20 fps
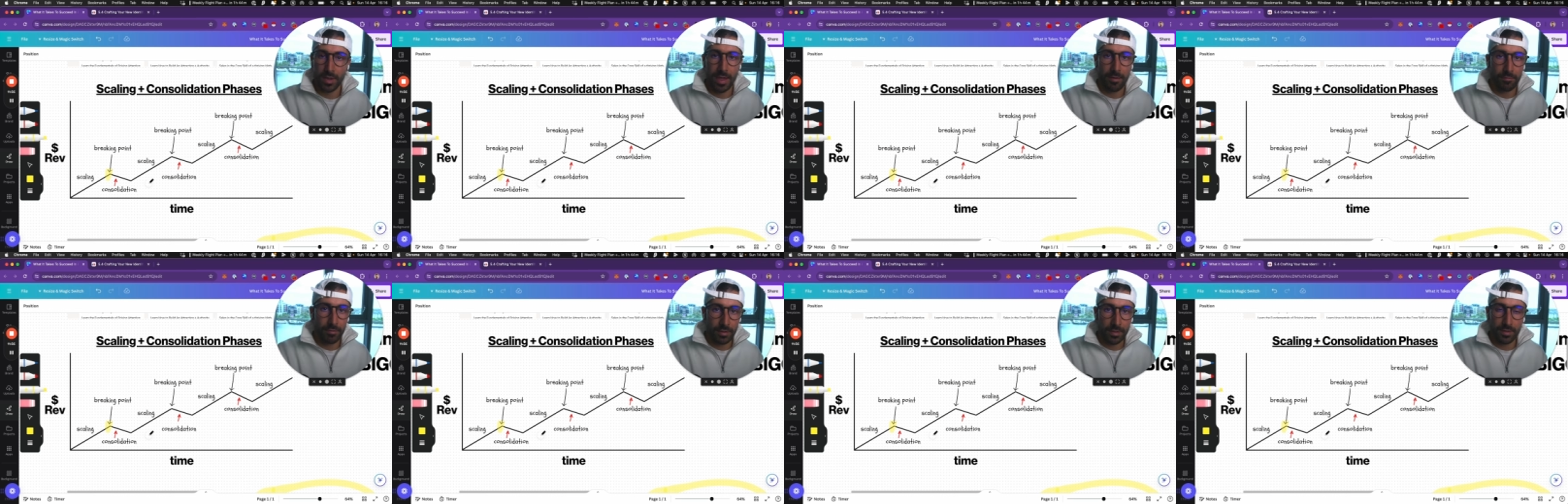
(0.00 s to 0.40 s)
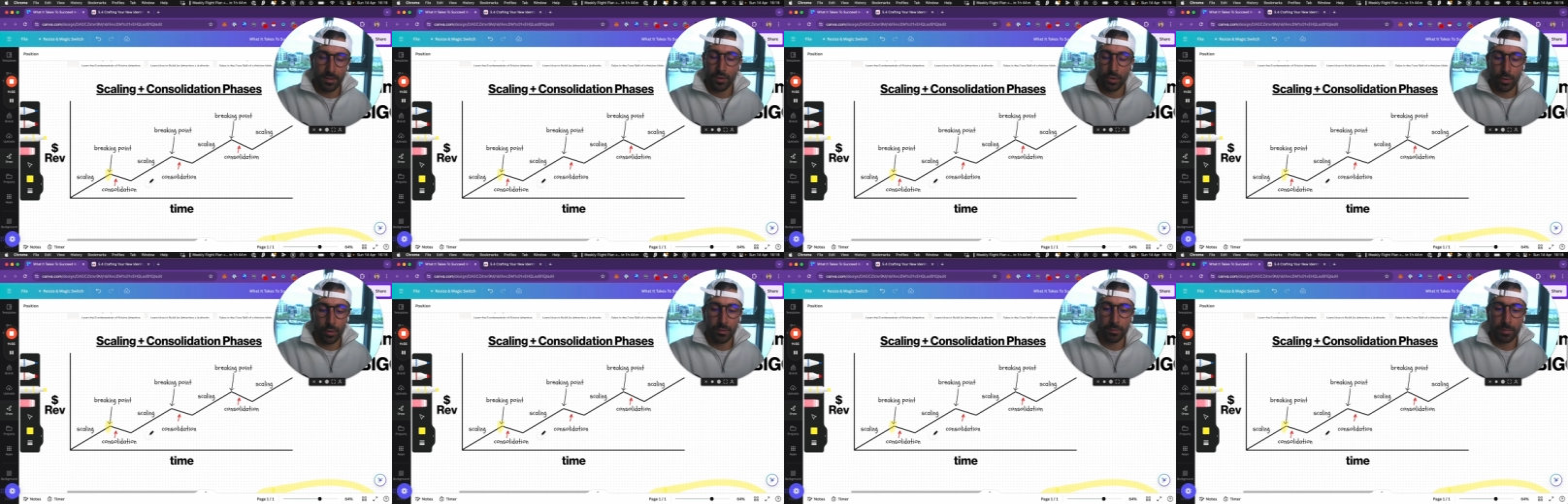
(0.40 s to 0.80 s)
everything that
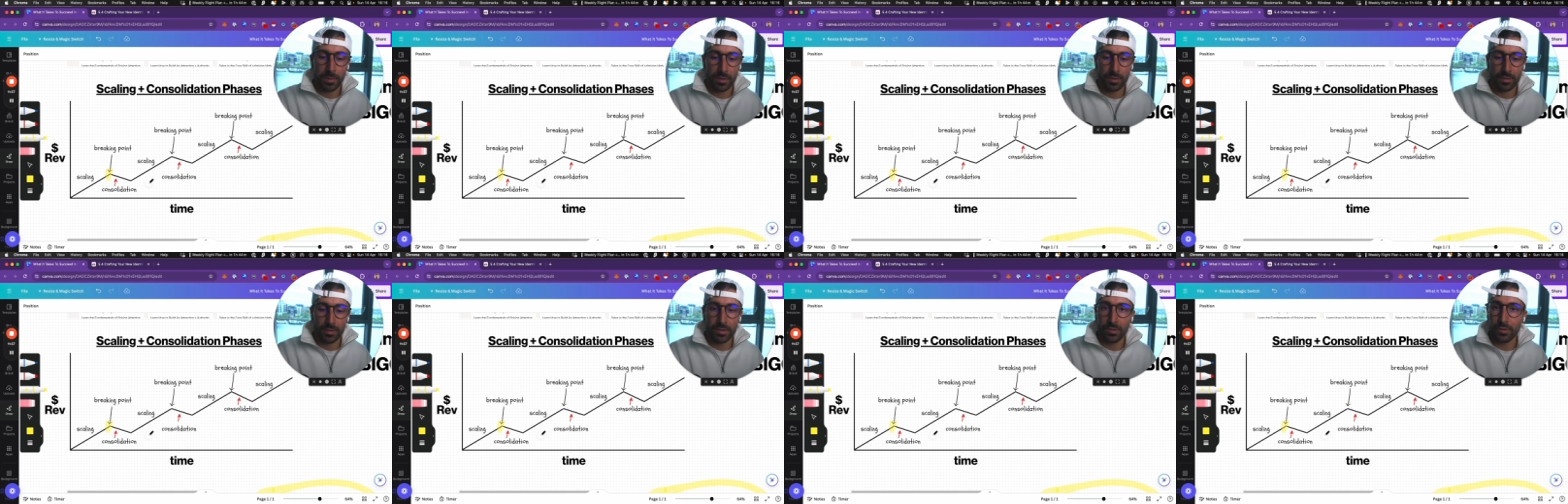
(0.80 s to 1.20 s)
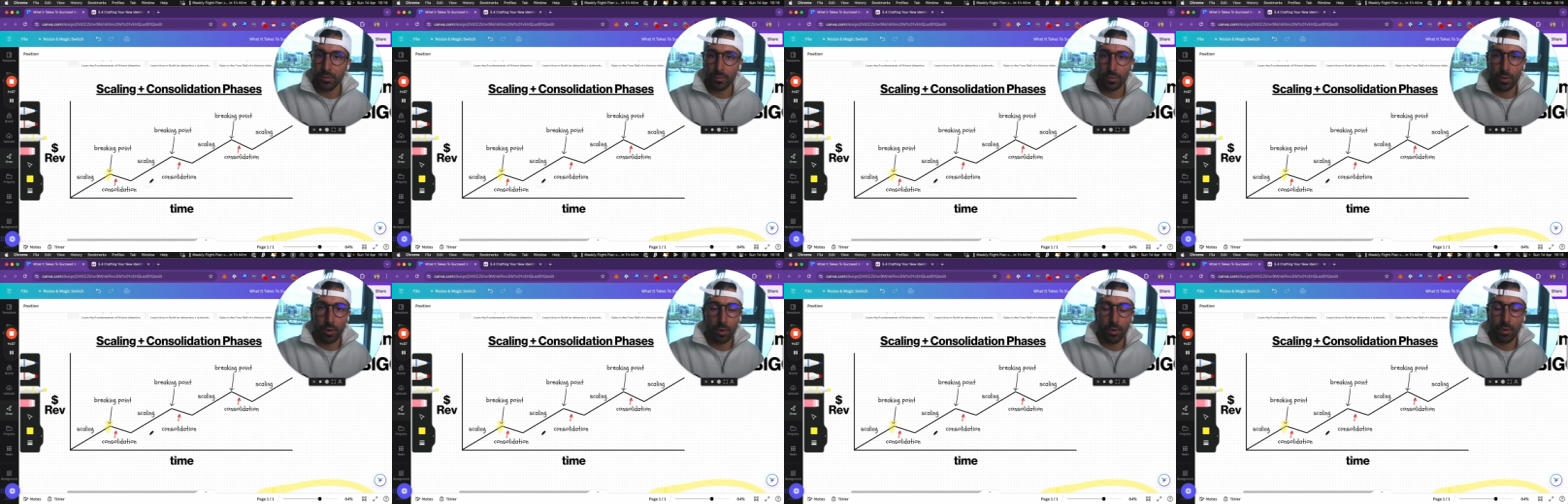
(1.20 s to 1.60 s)
you have built do
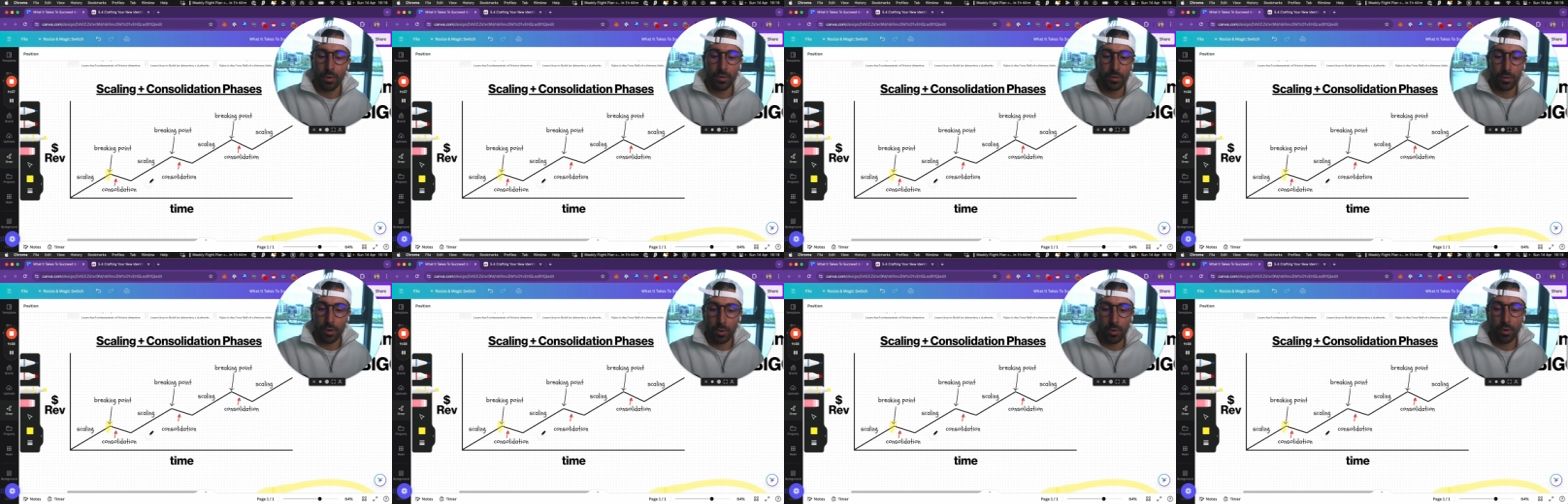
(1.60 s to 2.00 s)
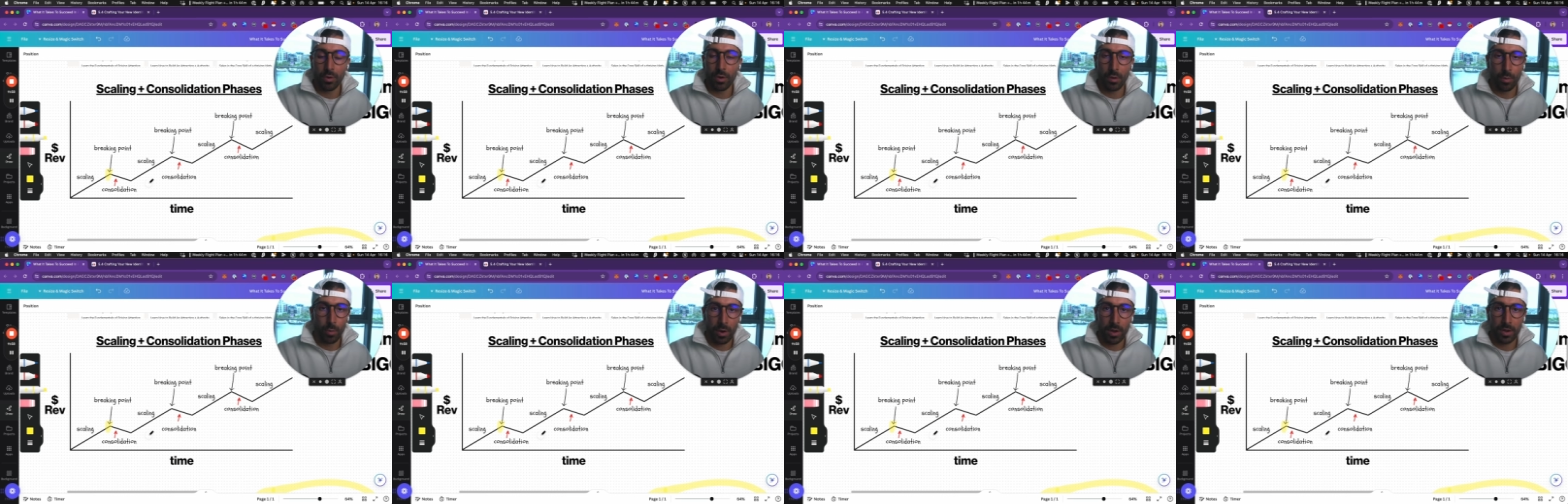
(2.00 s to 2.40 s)
not no
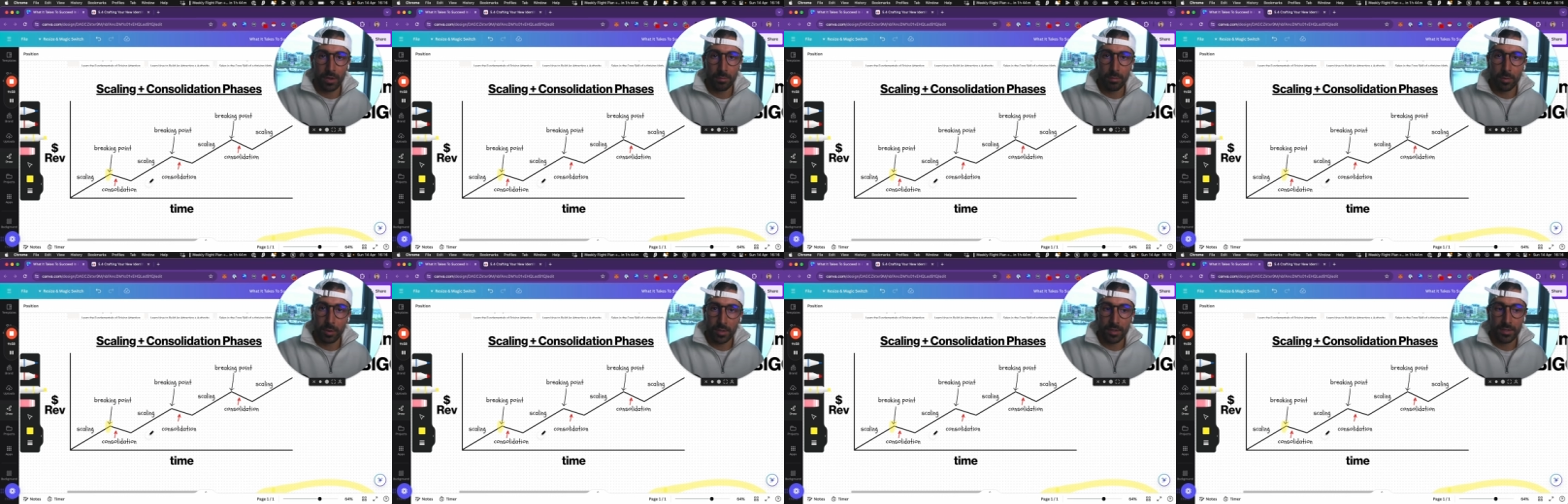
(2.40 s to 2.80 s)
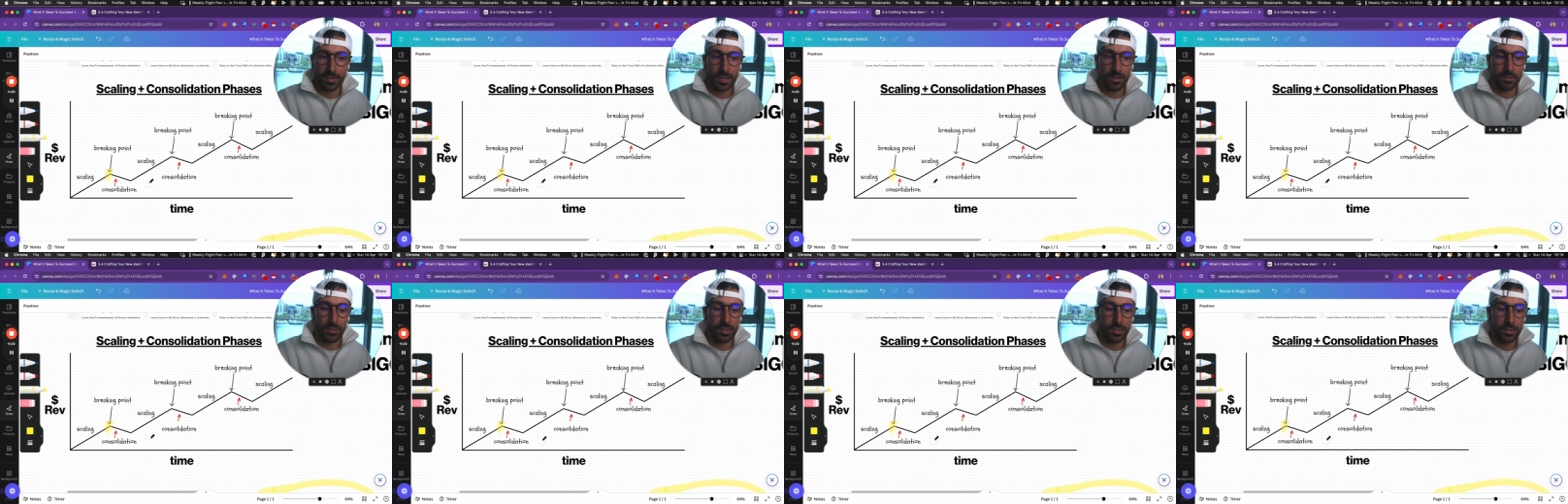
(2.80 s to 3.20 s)
longer work because
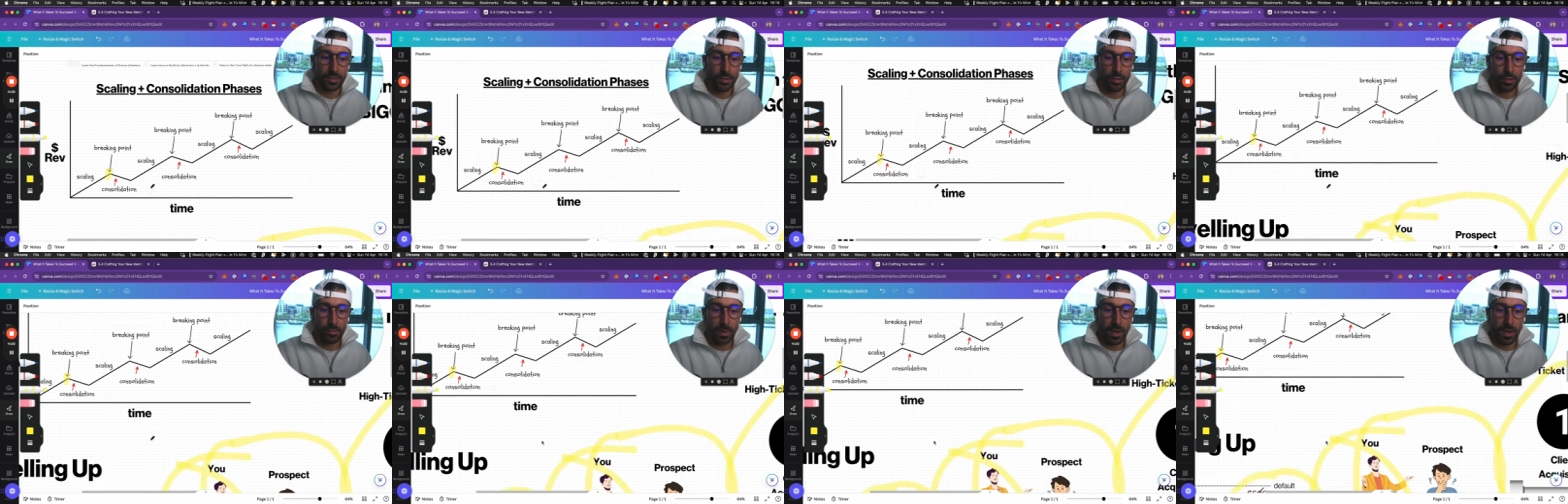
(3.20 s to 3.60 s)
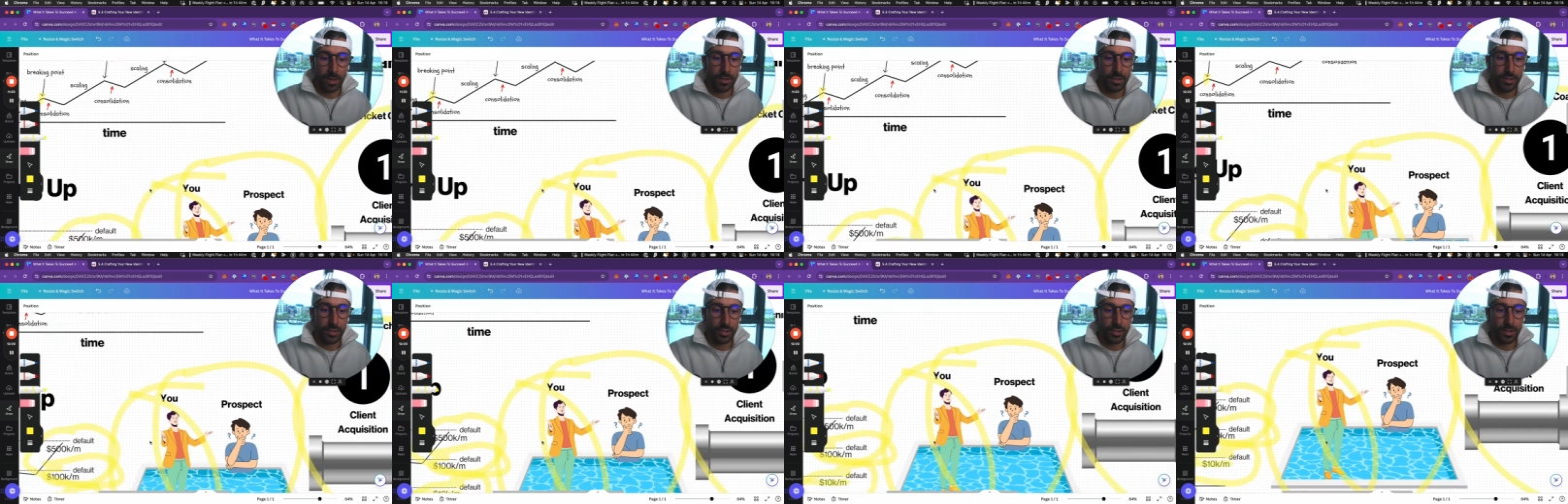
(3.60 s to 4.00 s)
there is too
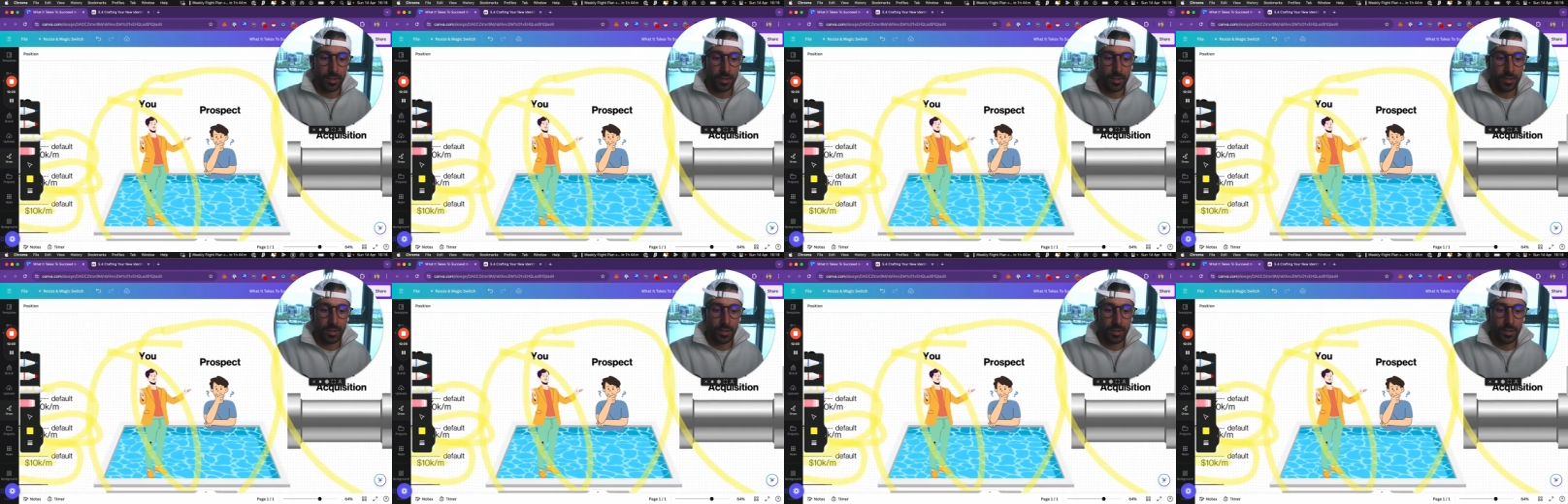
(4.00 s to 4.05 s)
much